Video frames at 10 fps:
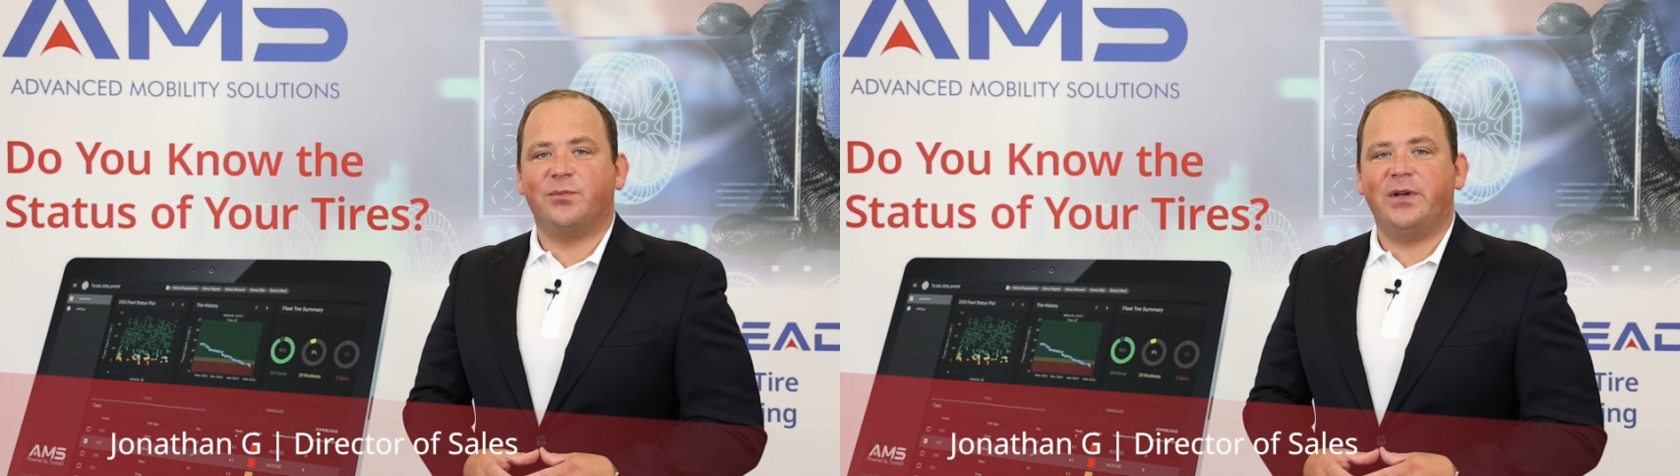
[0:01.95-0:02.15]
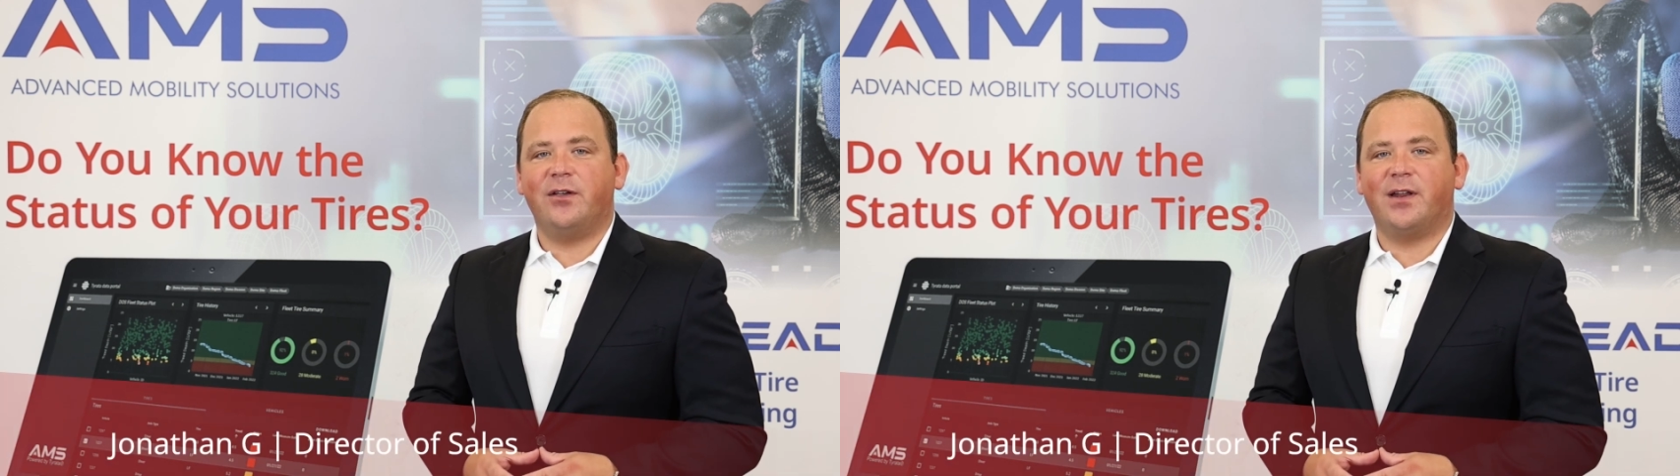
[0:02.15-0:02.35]

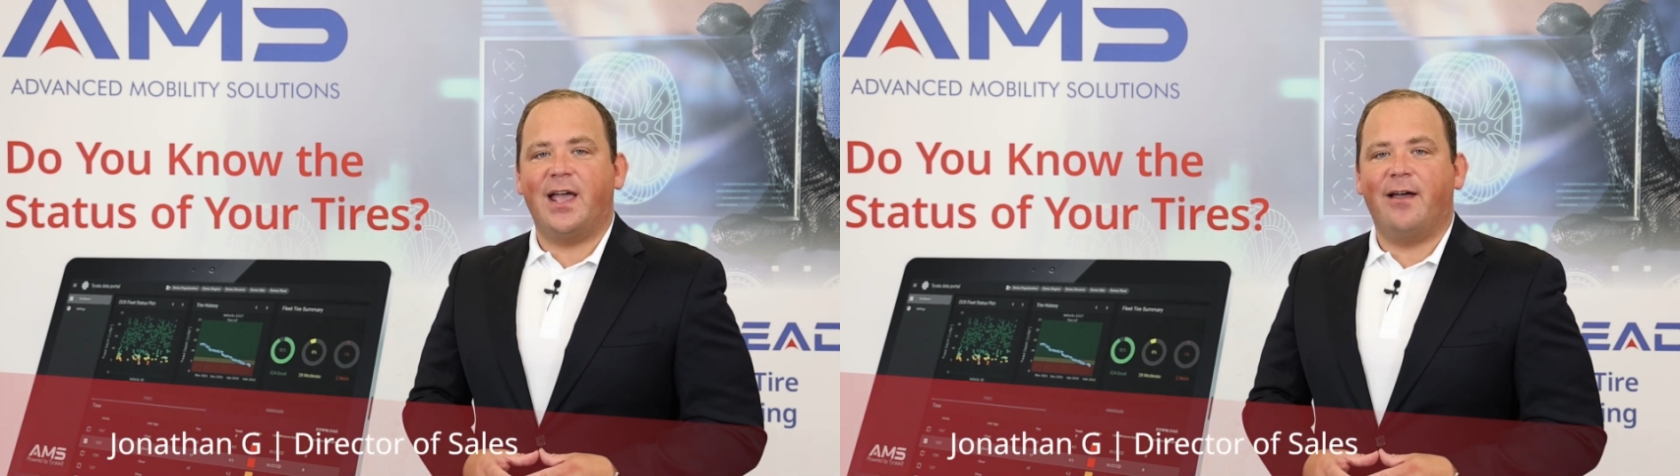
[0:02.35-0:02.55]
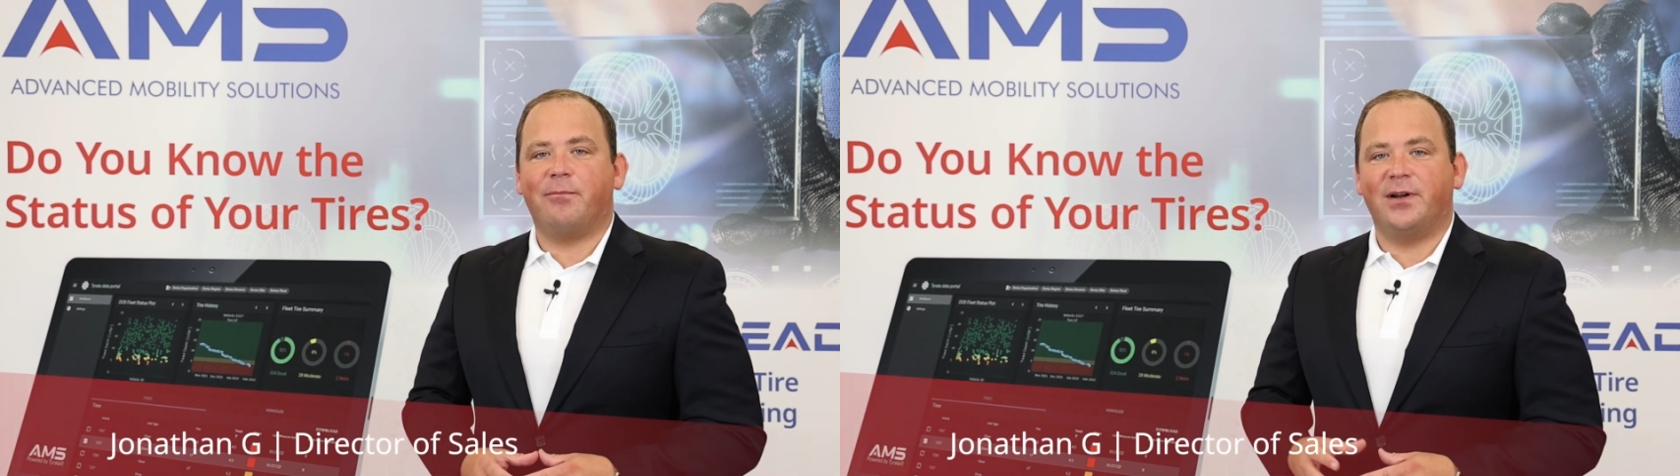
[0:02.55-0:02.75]
when you can
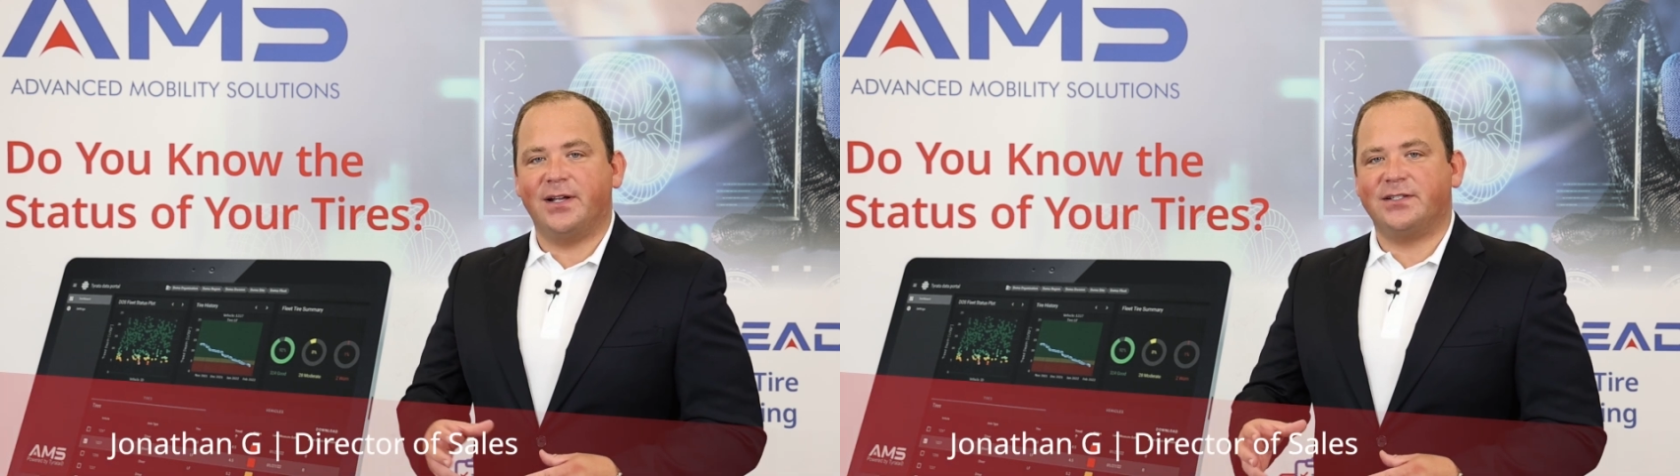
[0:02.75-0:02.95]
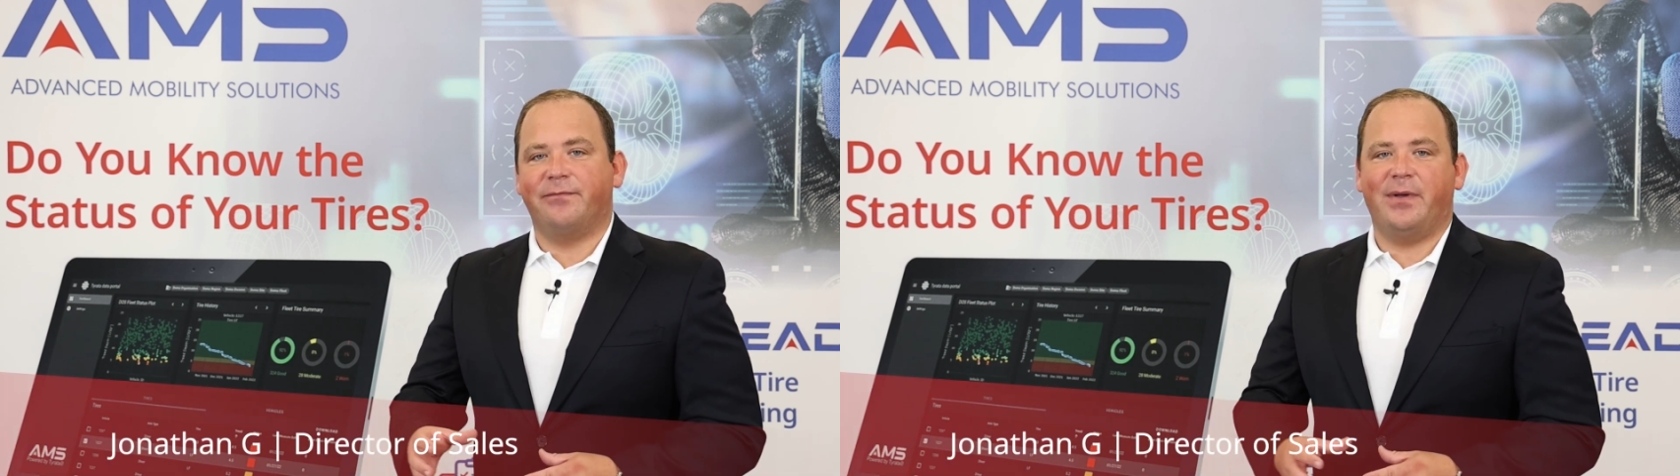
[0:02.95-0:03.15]
have
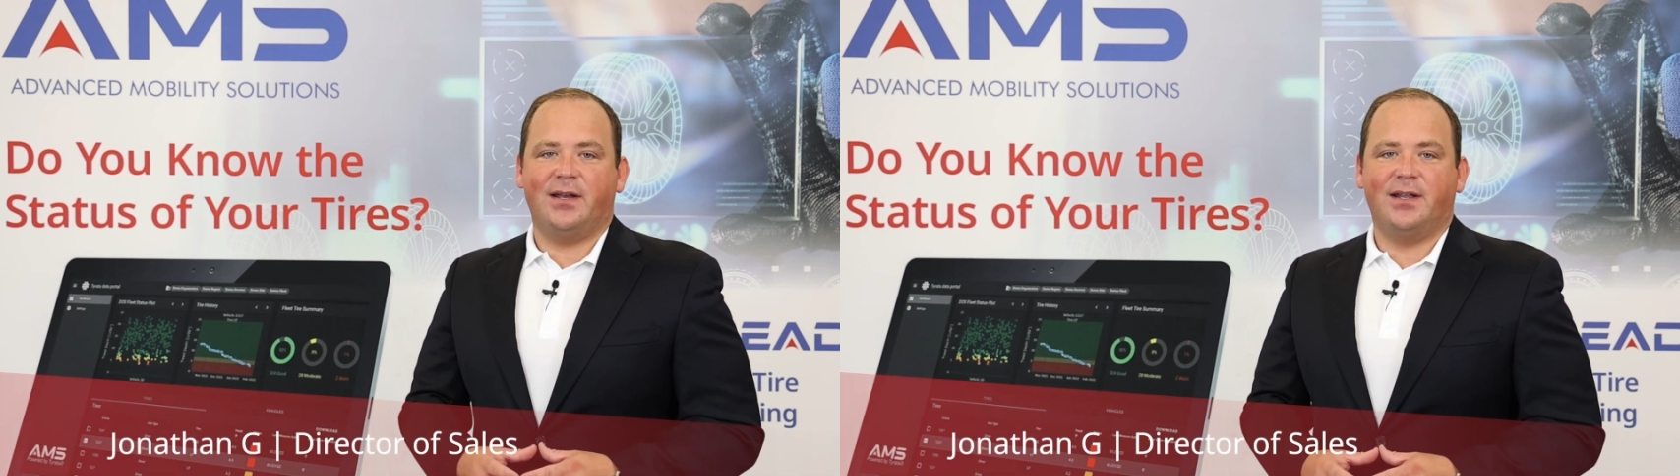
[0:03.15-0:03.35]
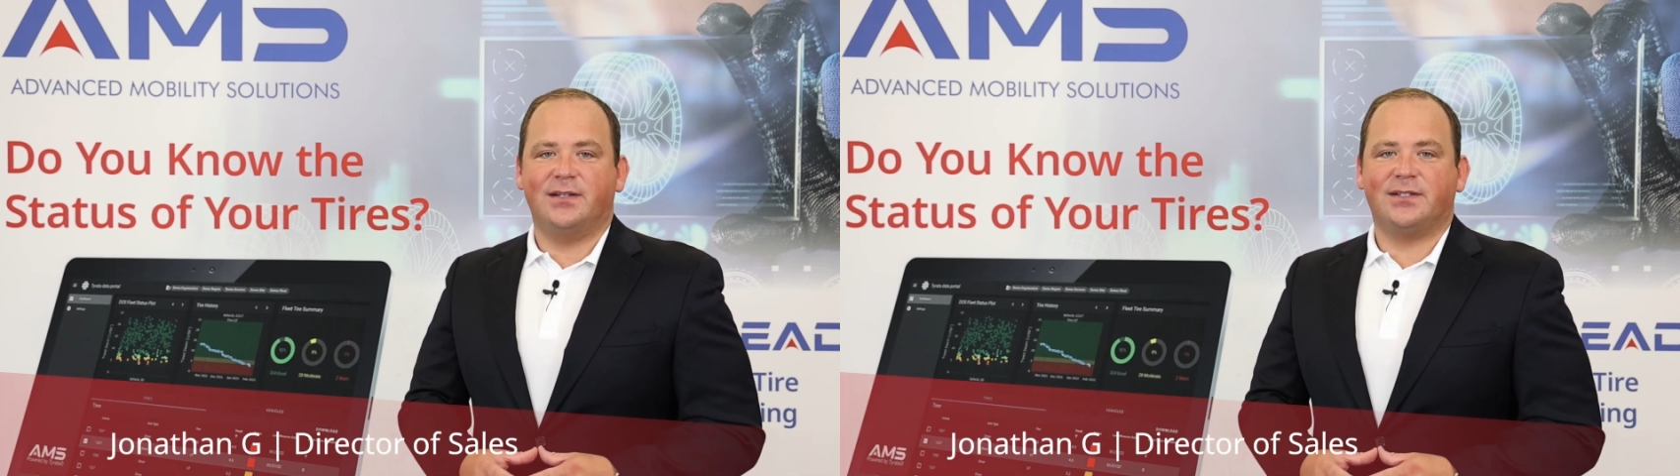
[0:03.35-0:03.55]
predictive
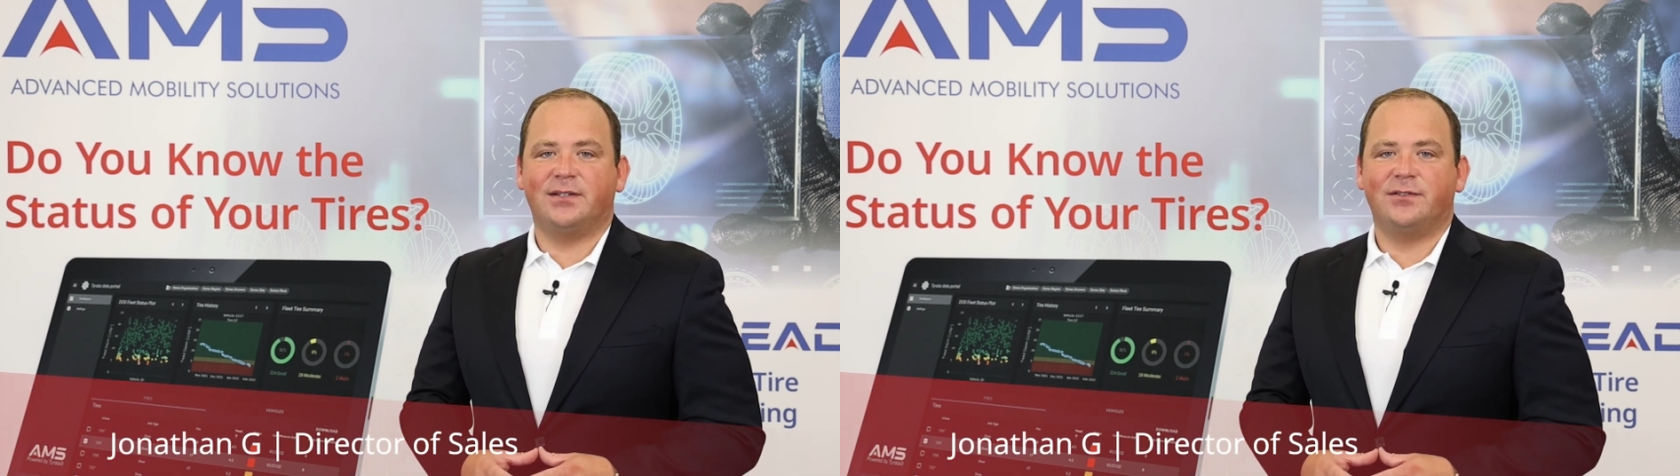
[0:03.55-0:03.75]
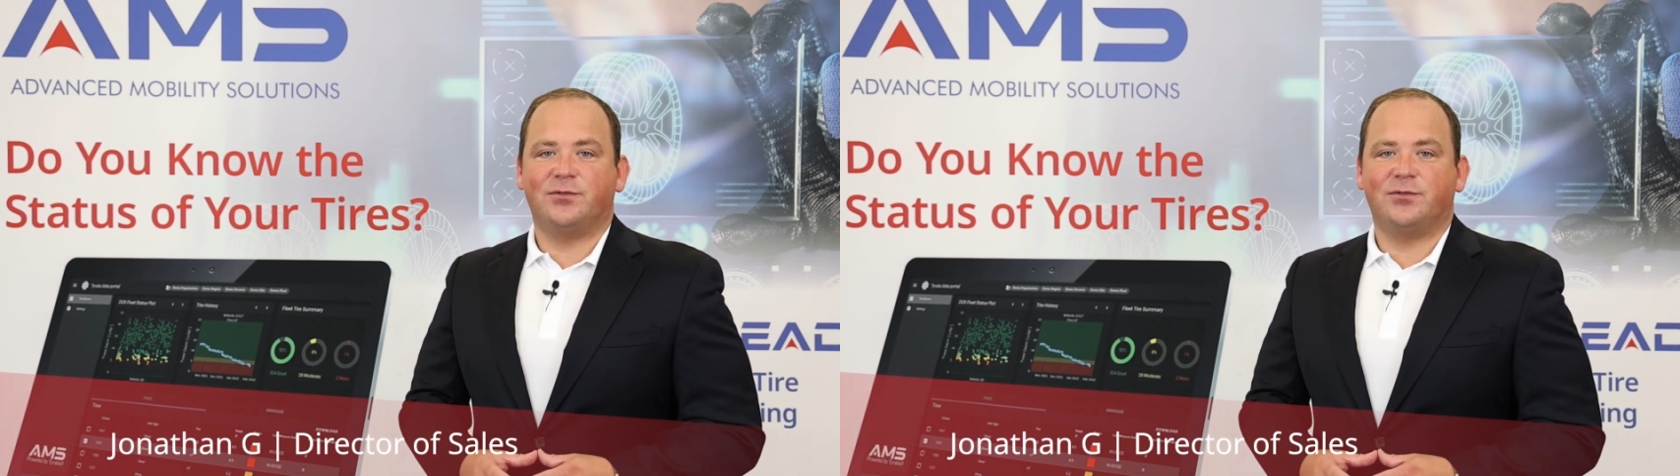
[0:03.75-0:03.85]
maintenance?